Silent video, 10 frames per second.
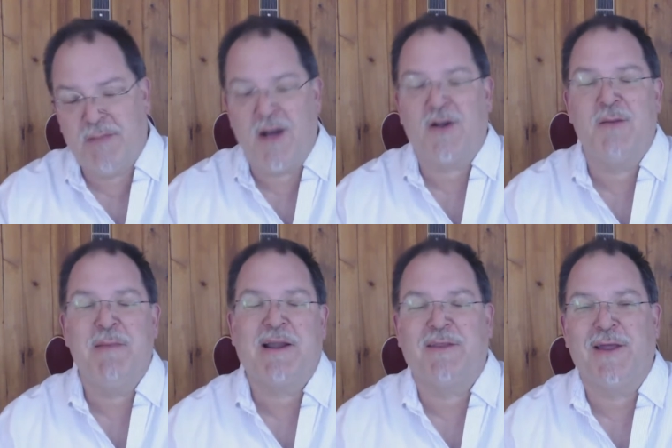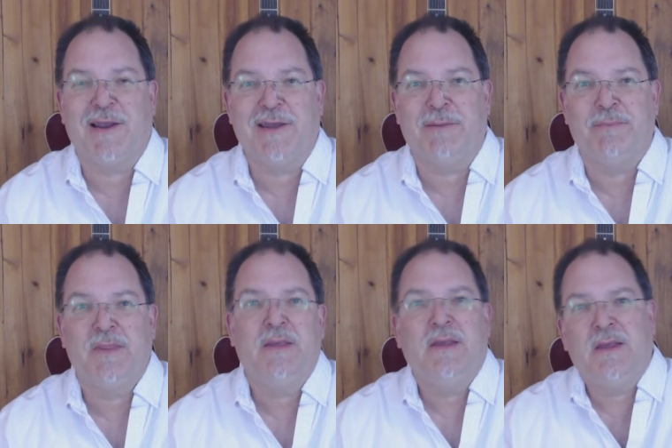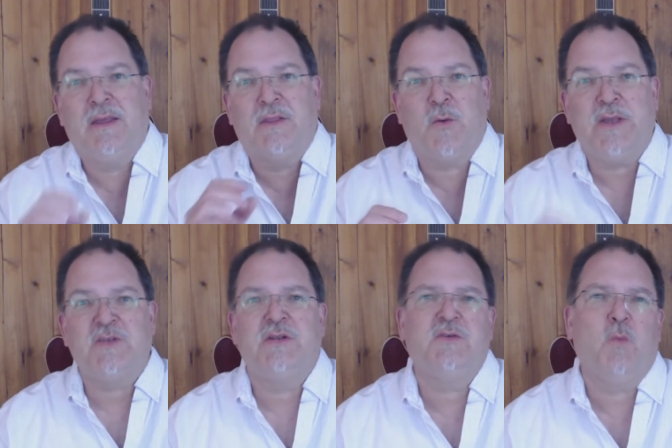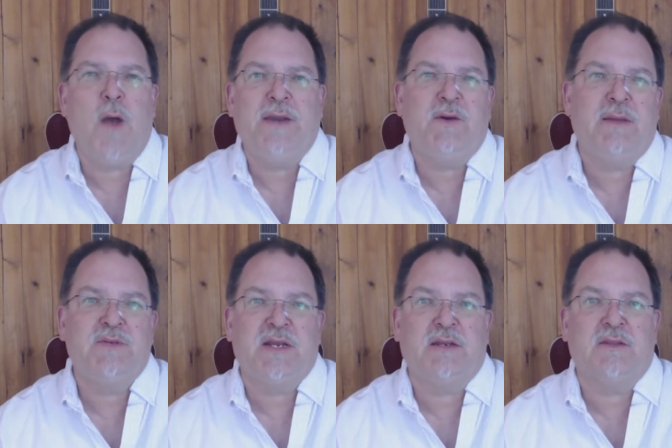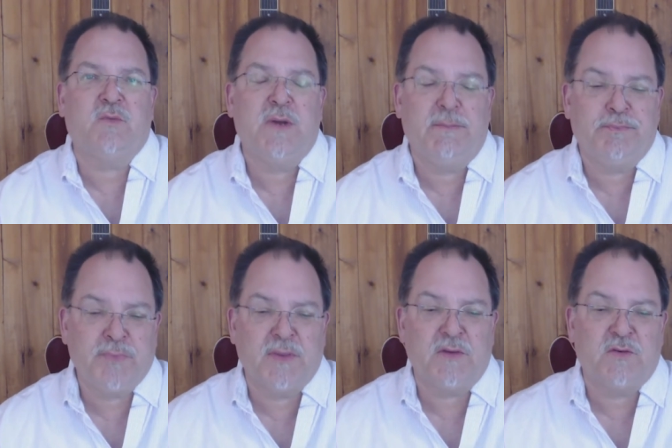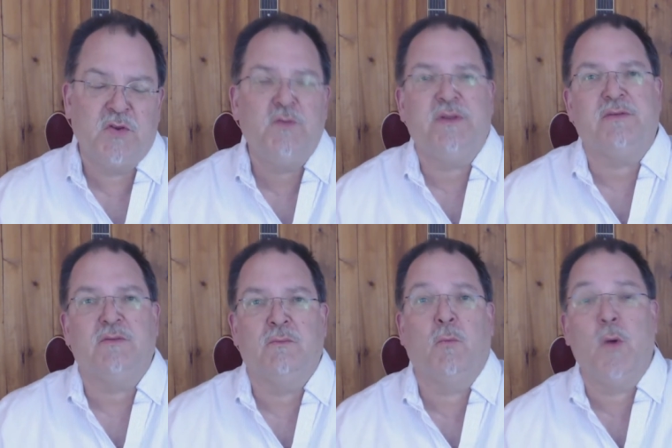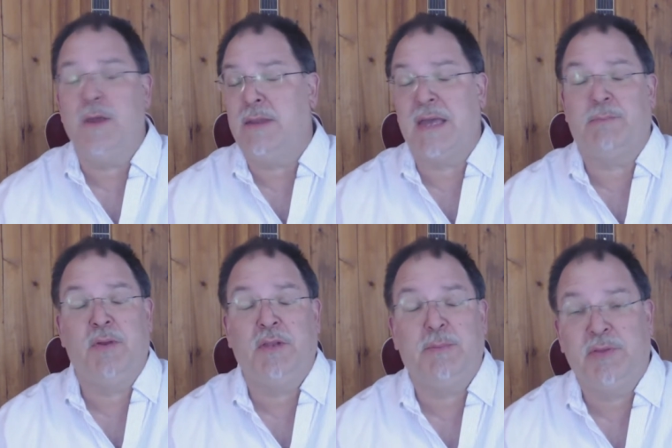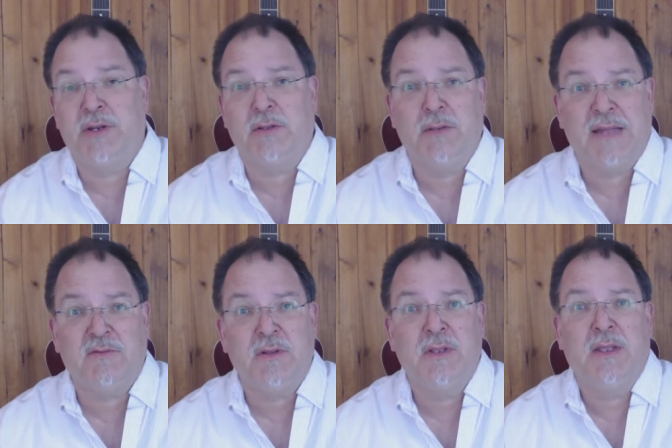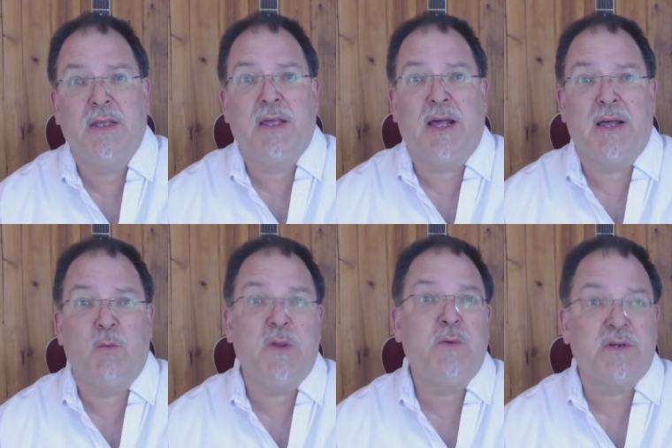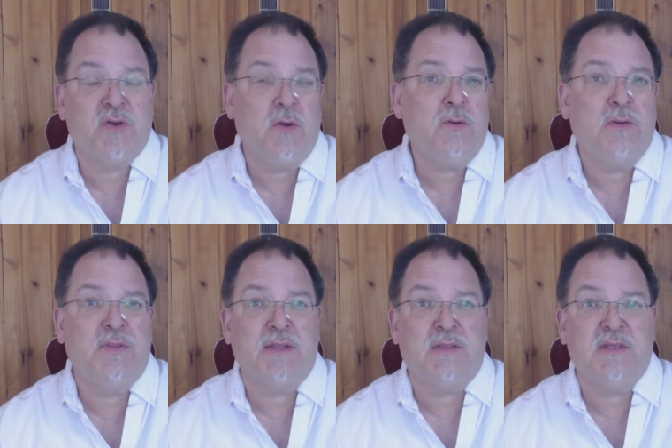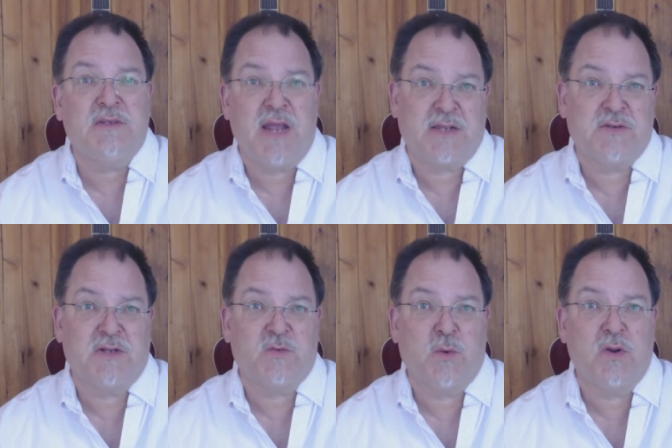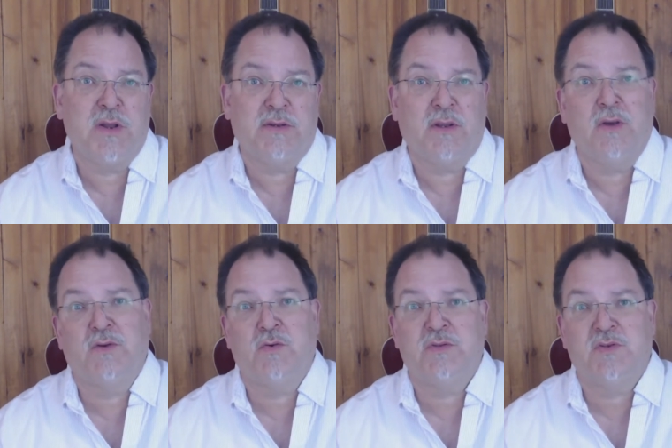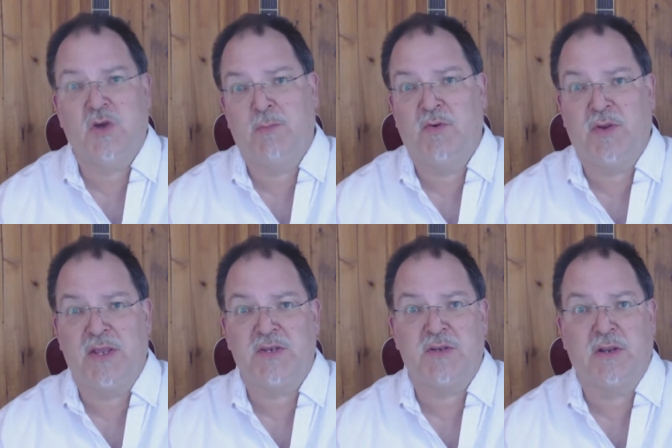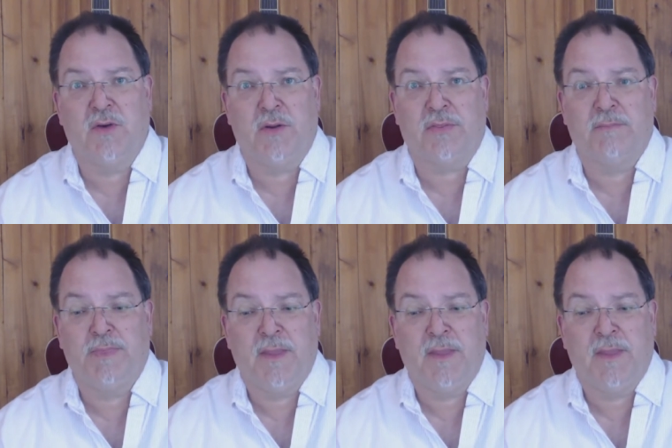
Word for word: I'll come back to that later. The question is, why do I object to this? Well, there's two reasons. One, at a purely political level, uh, we were told that these tax cuts were going to go towards job creation and growth.